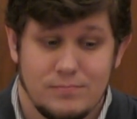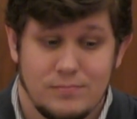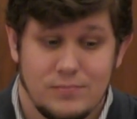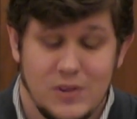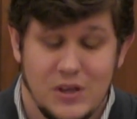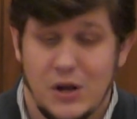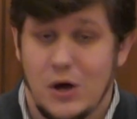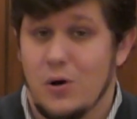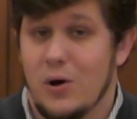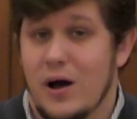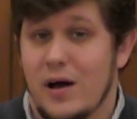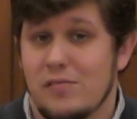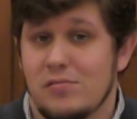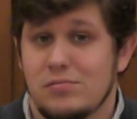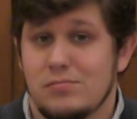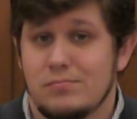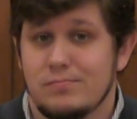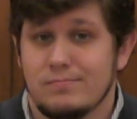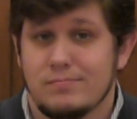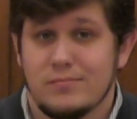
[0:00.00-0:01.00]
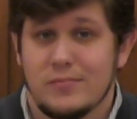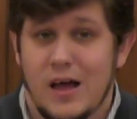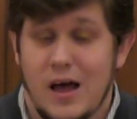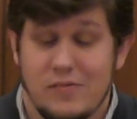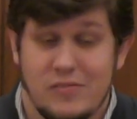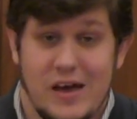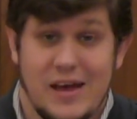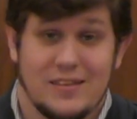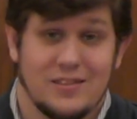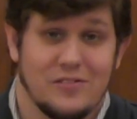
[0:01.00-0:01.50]
You know,
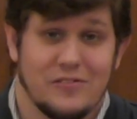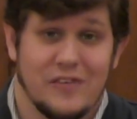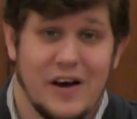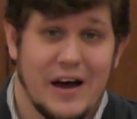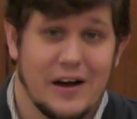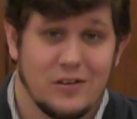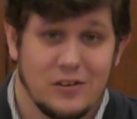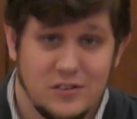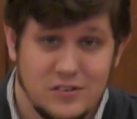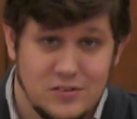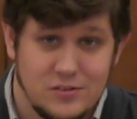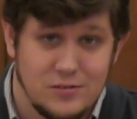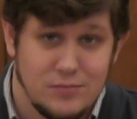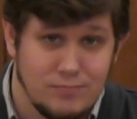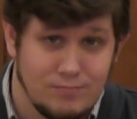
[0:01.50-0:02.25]
I've had the virus.